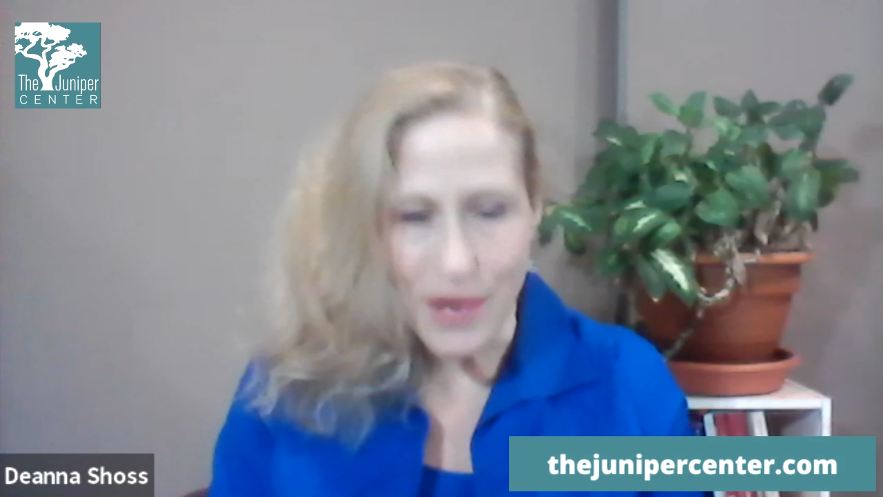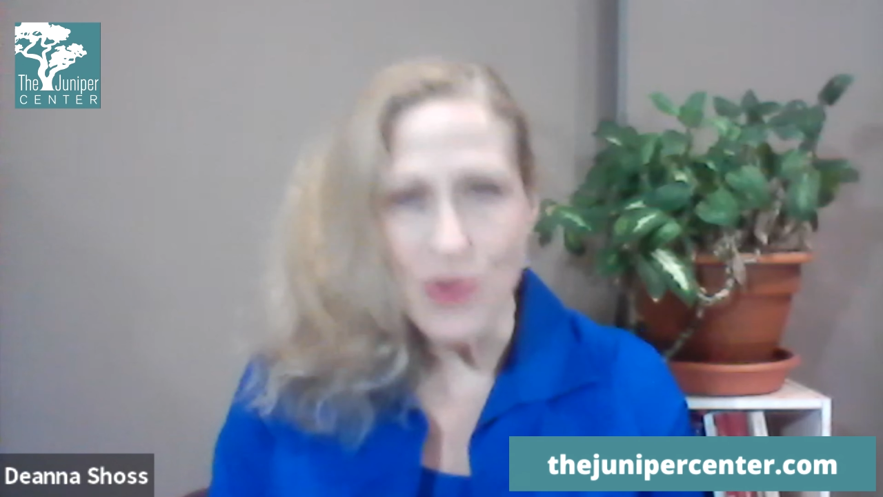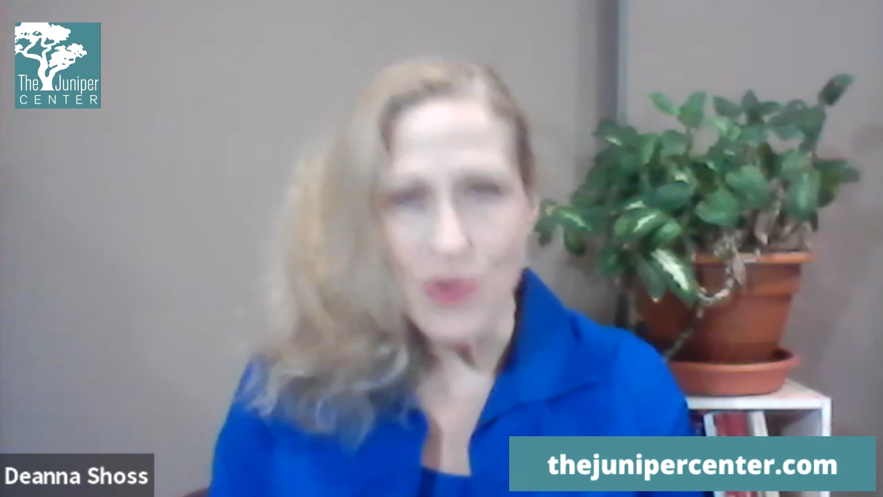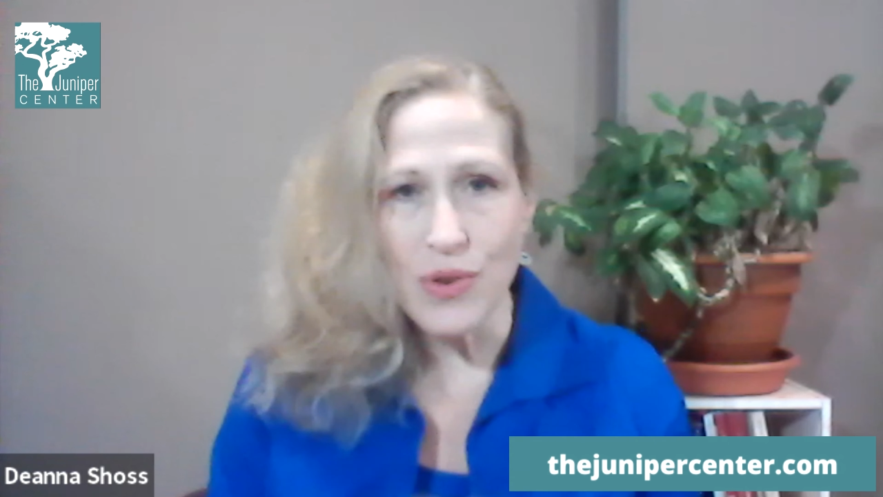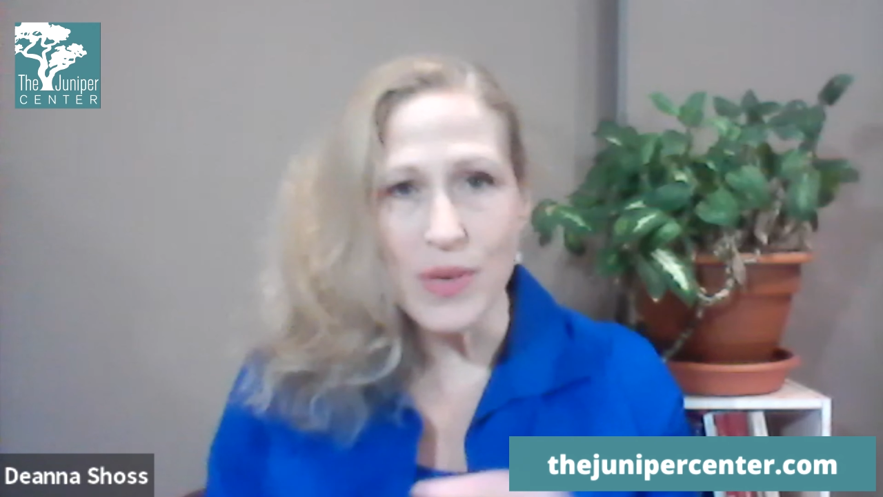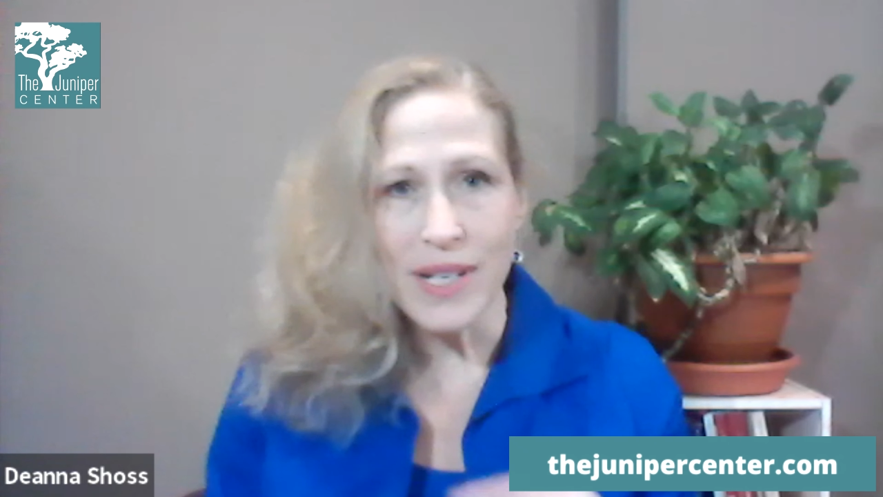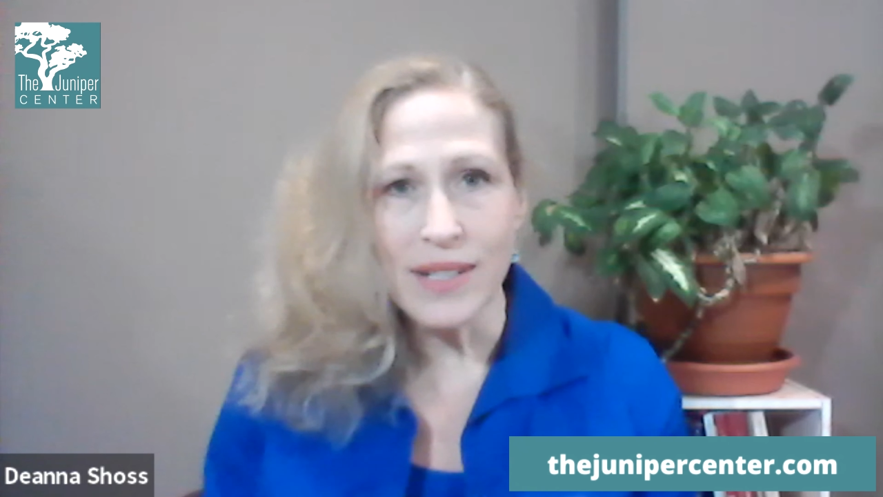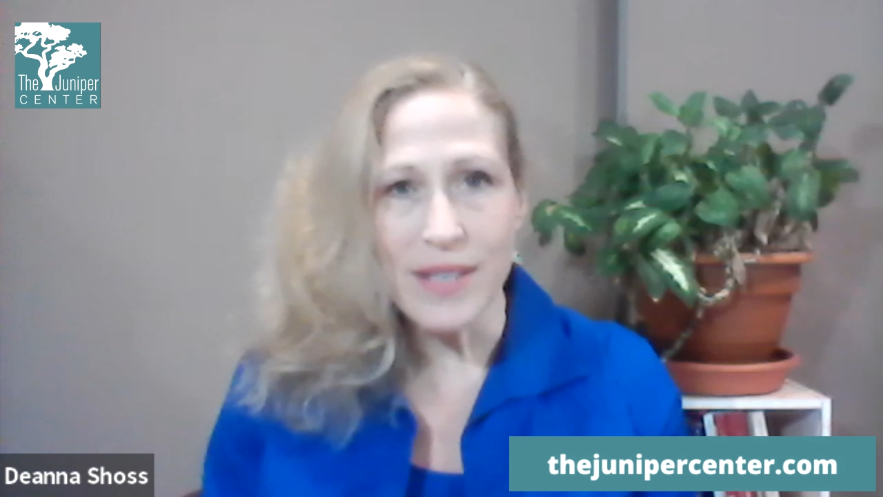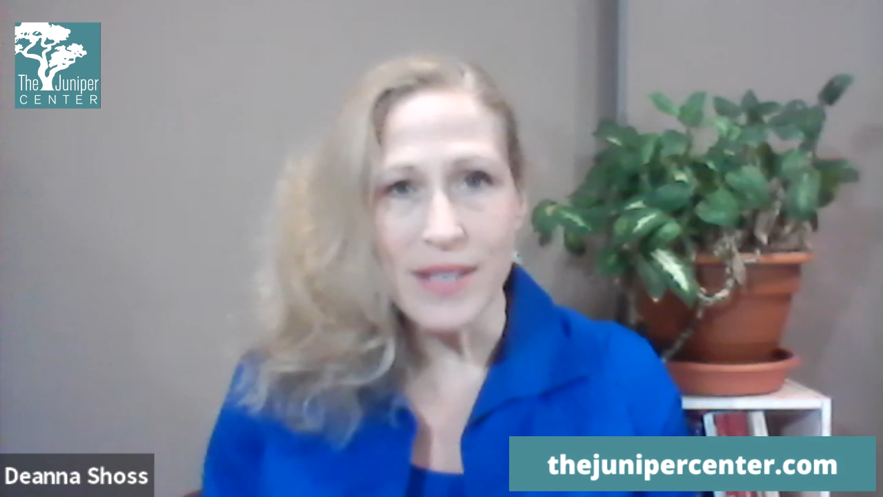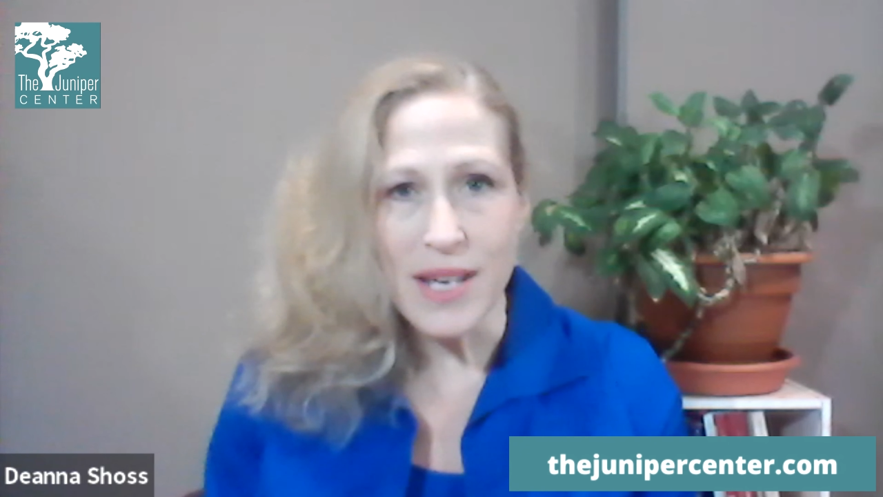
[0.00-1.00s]
who
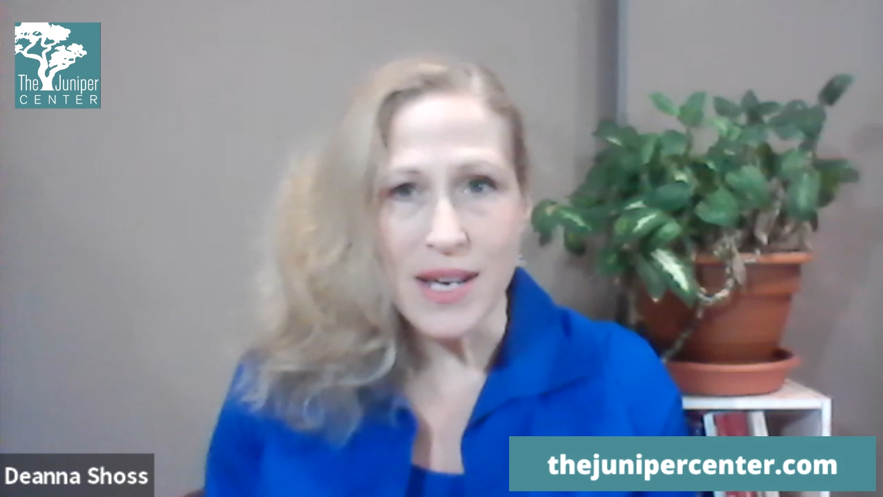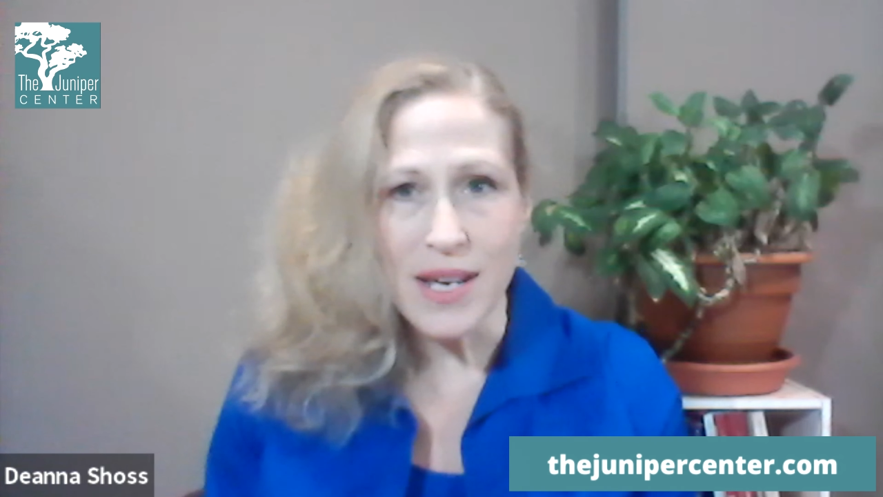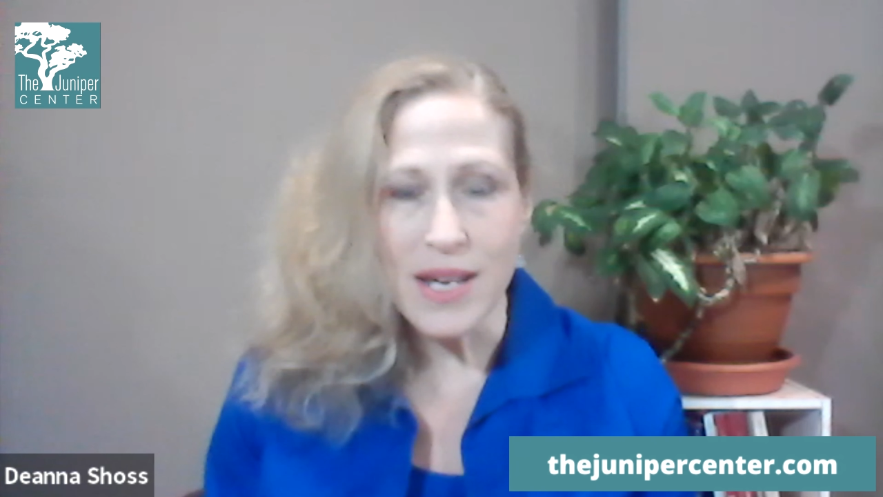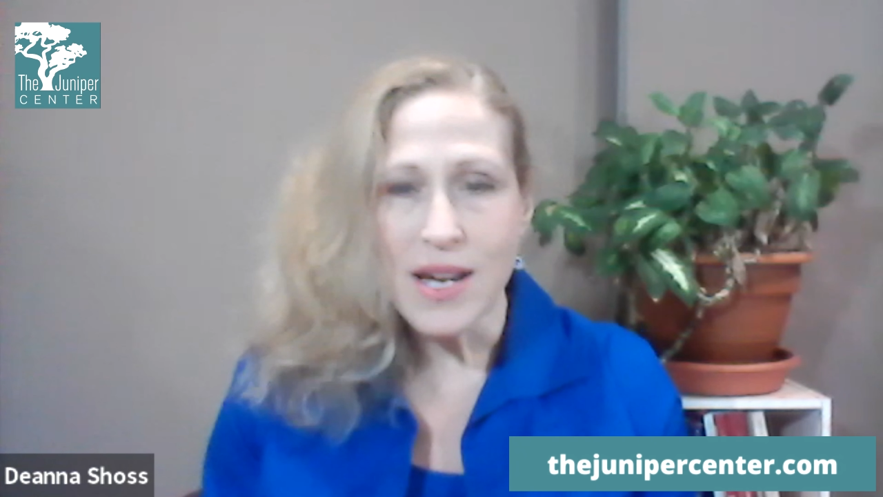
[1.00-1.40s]
is he